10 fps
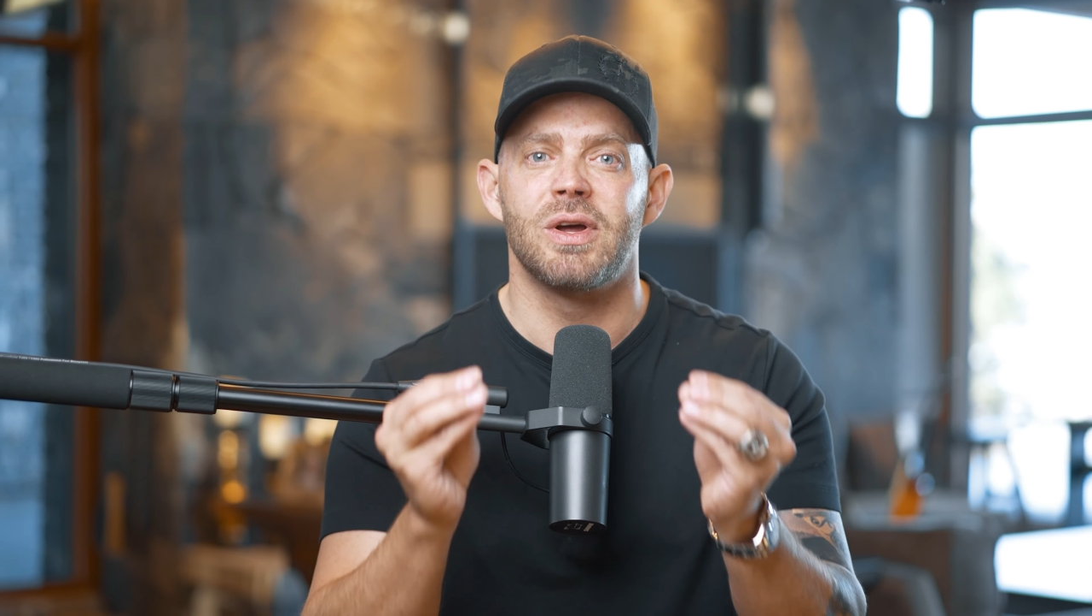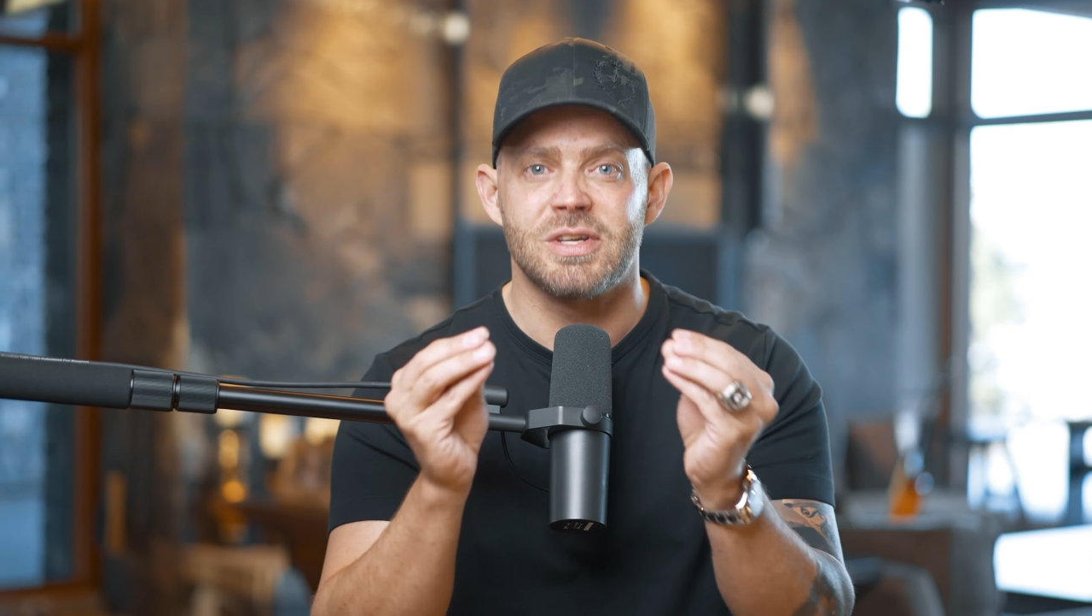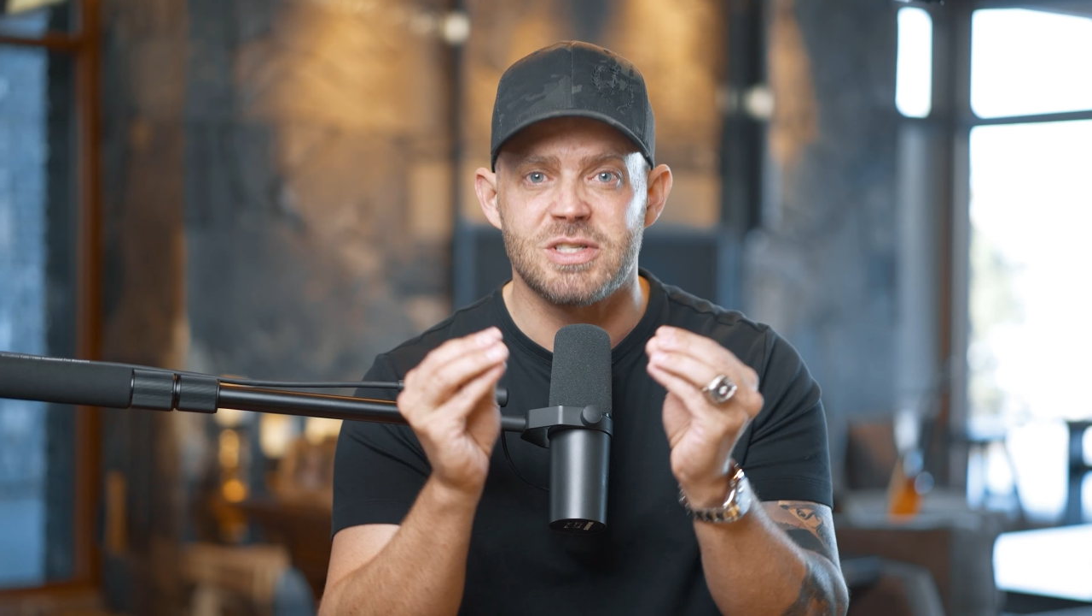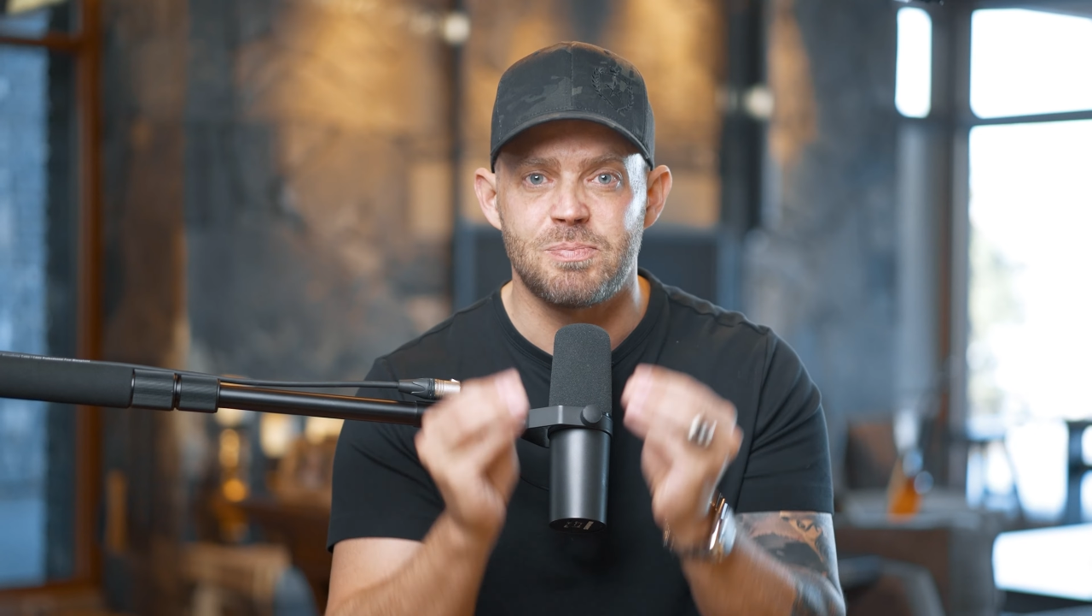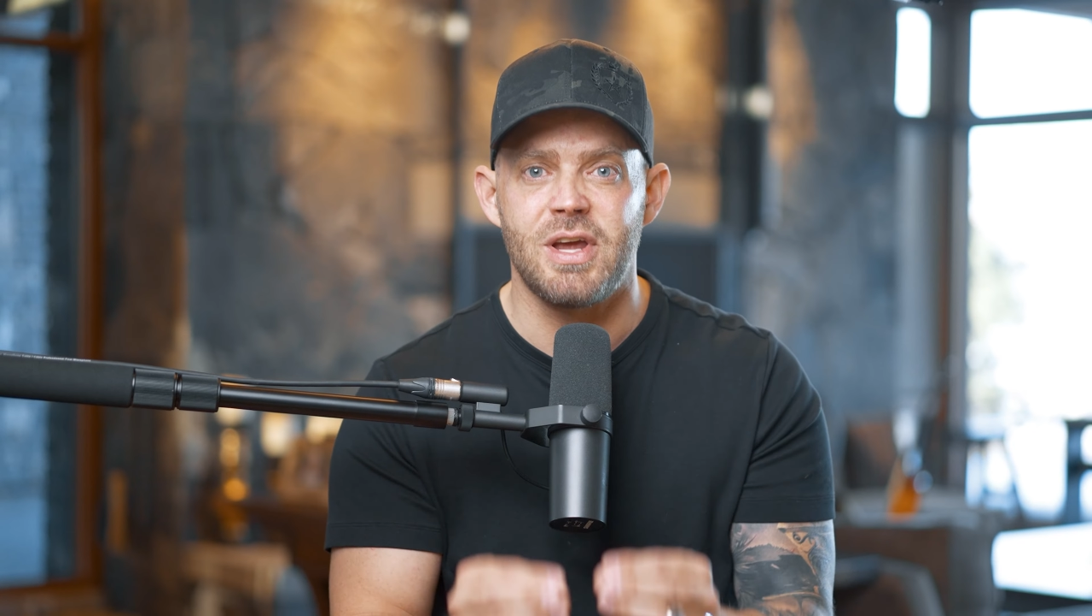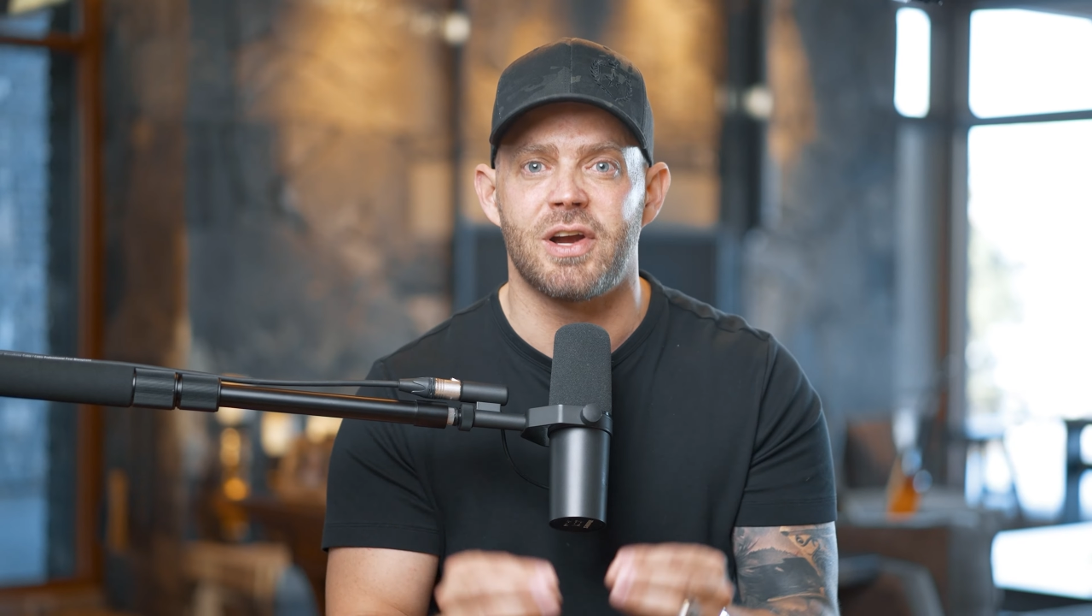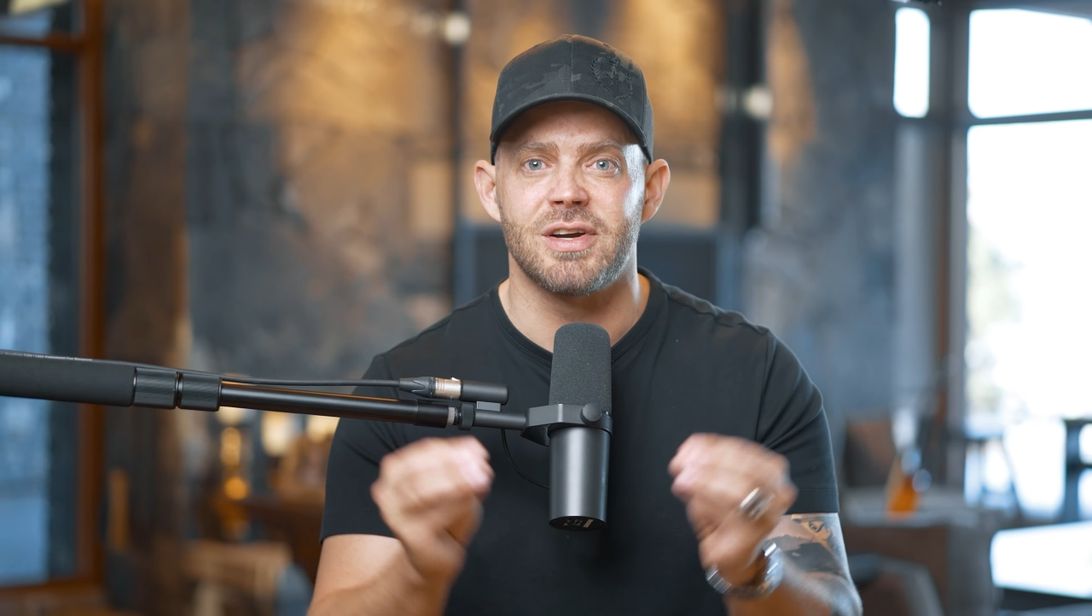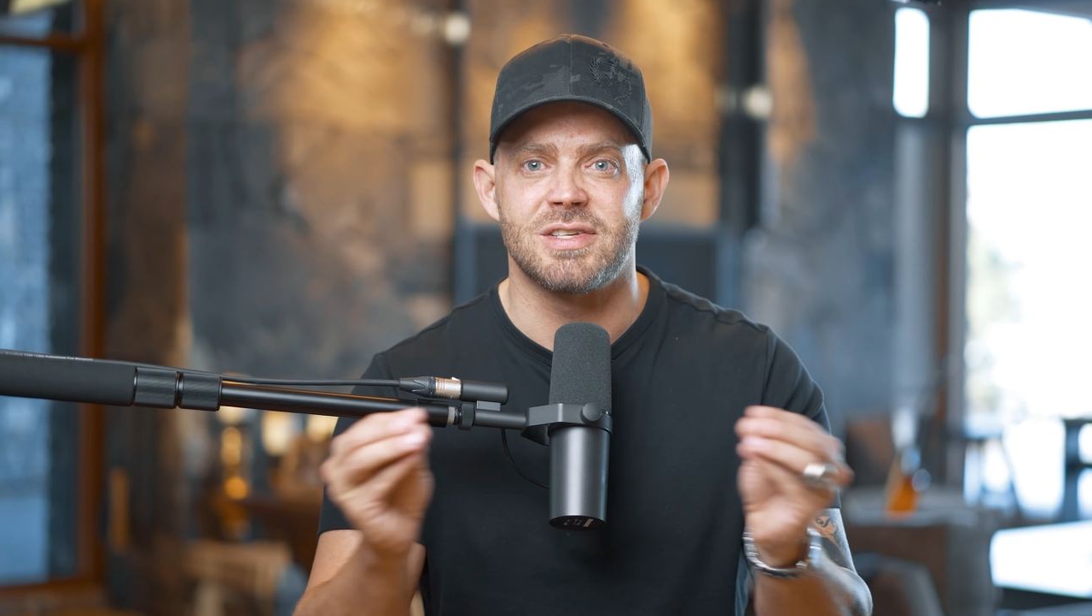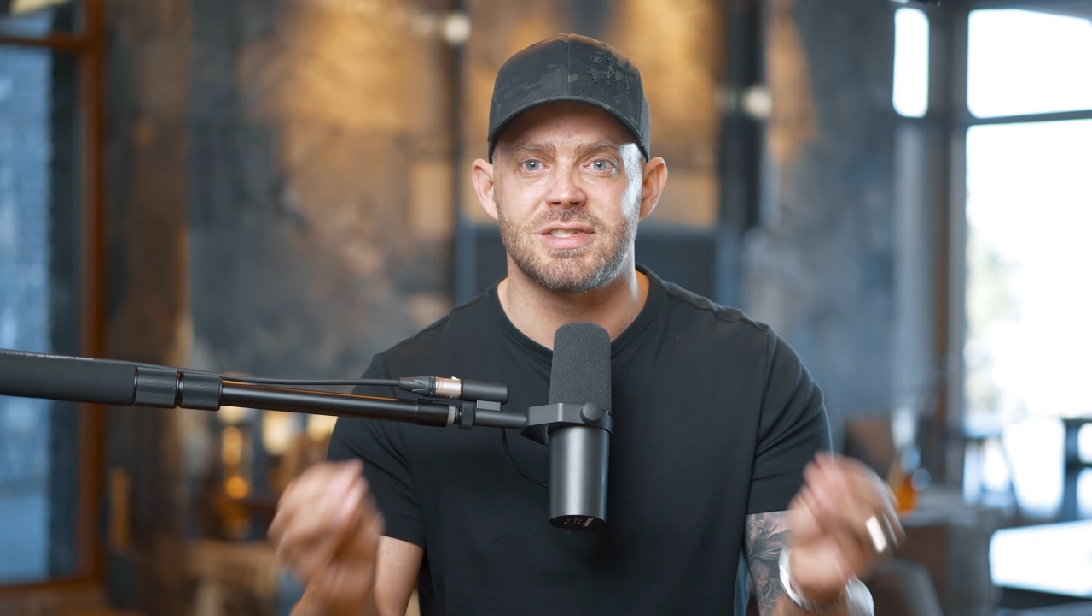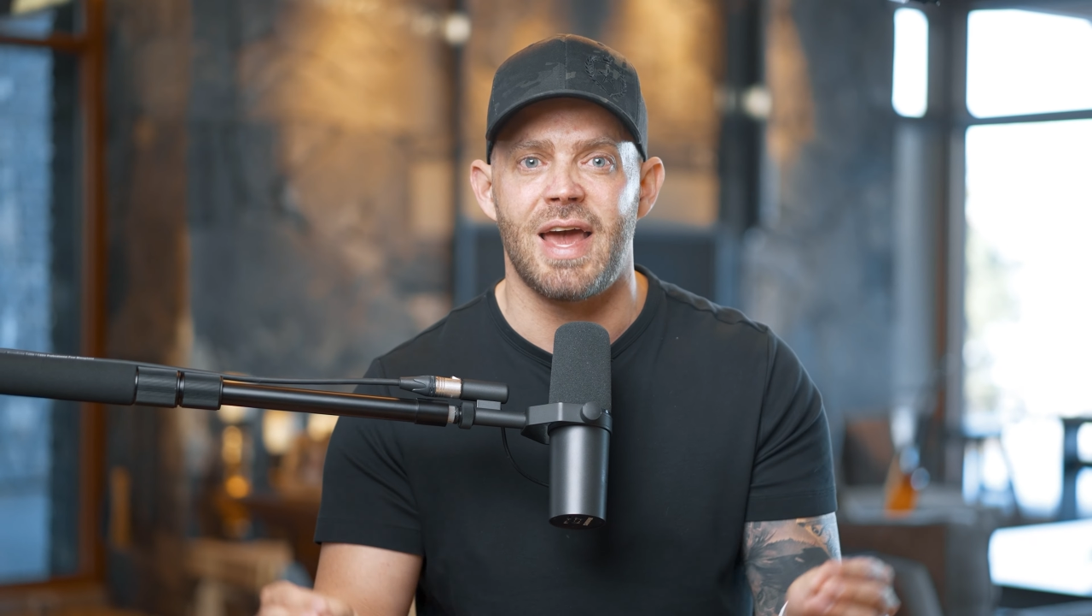what the speaker
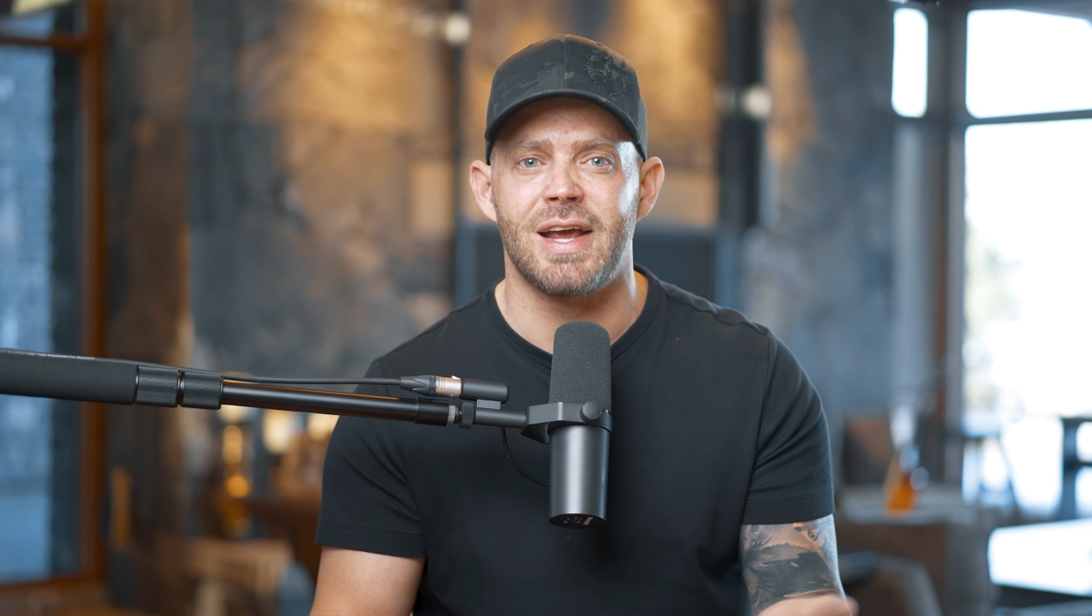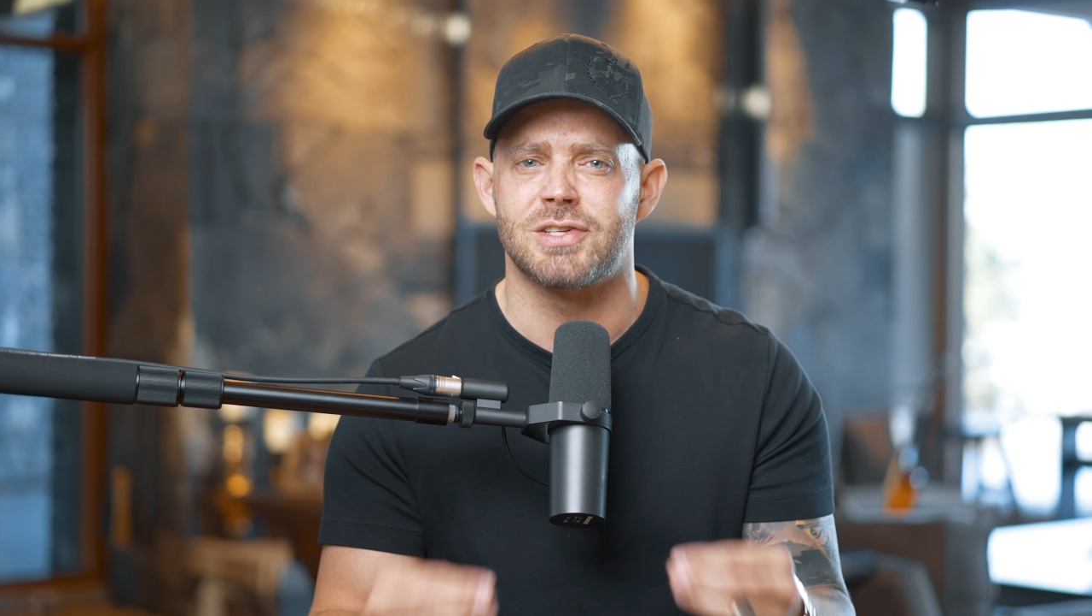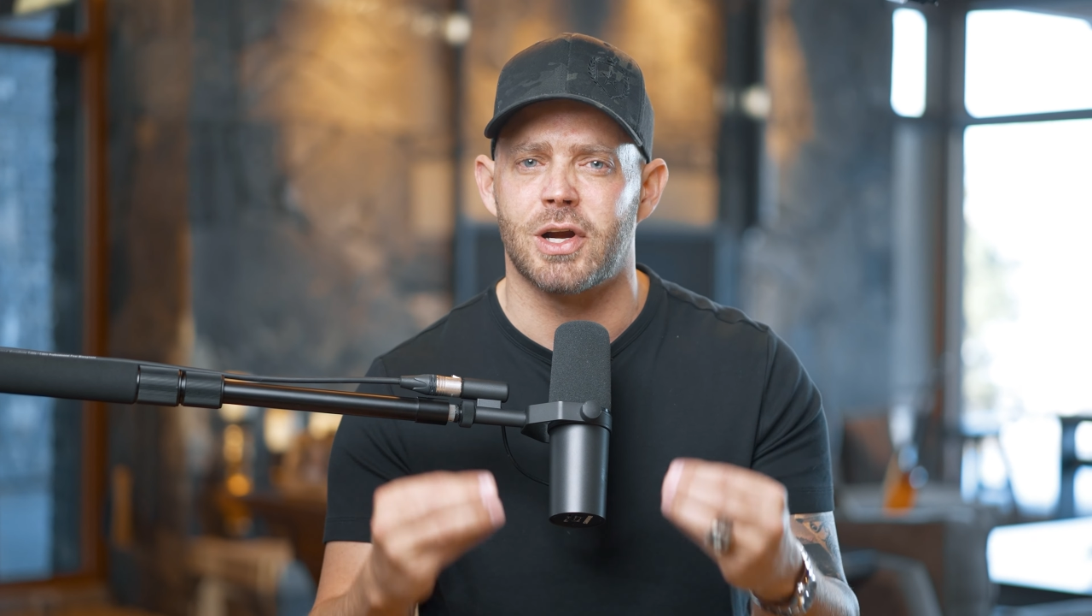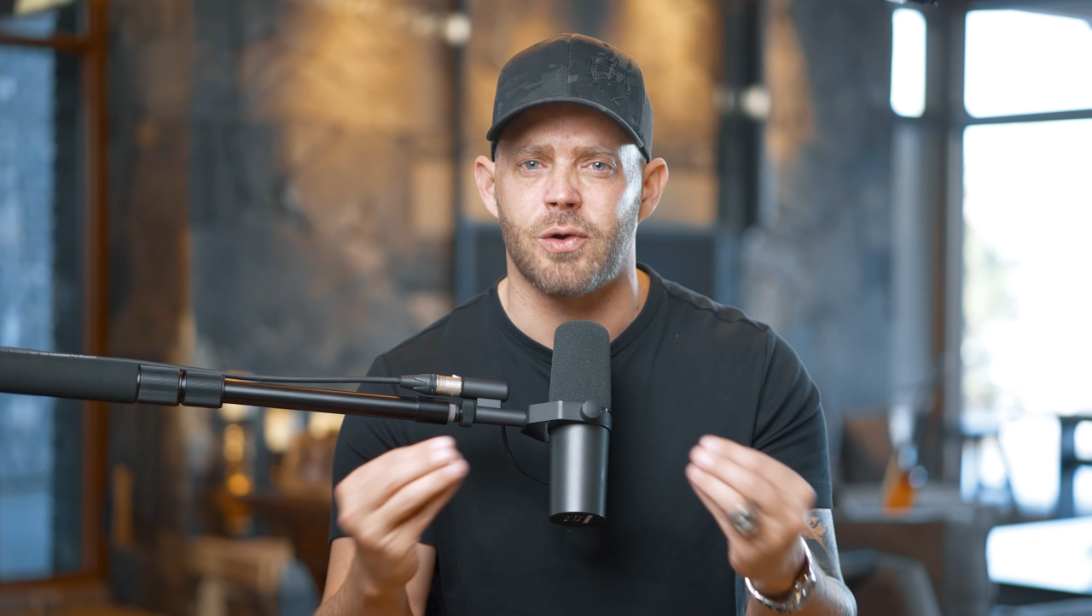is saying is a